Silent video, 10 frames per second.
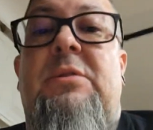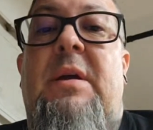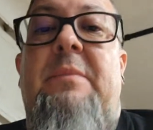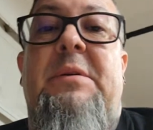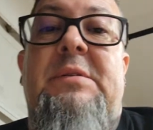
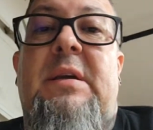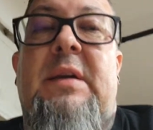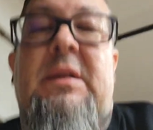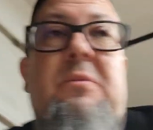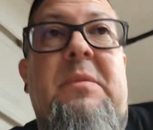that means I
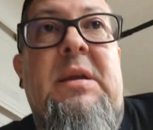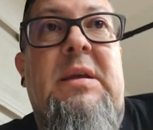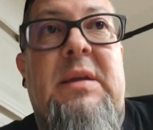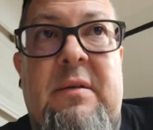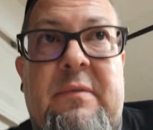got to make
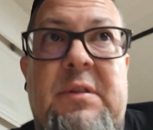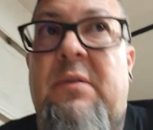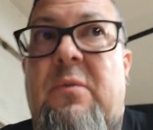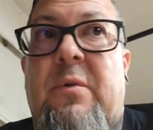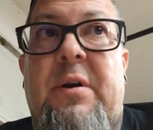
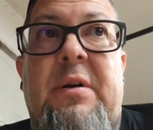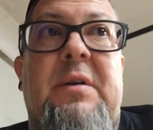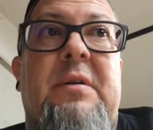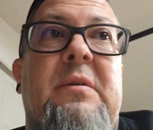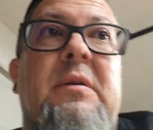everything work.
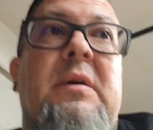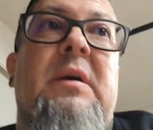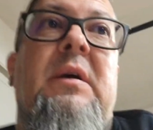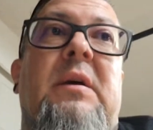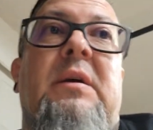
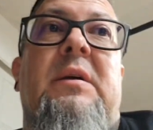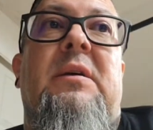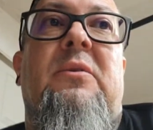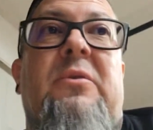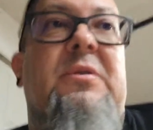In order